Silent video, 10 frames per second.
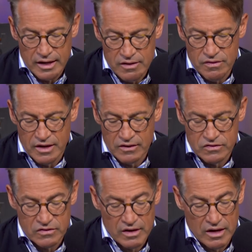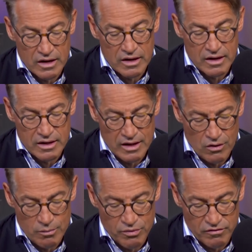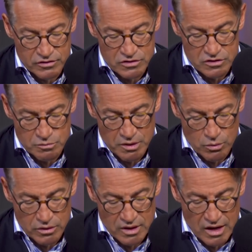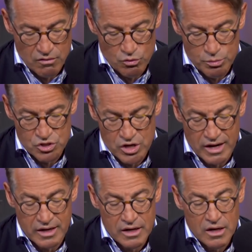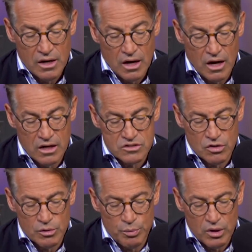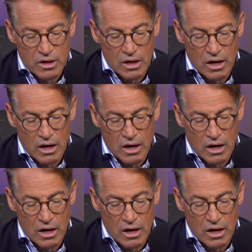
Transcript: in this. And now I'm privileged to speak with Kay Rubacek. So the book,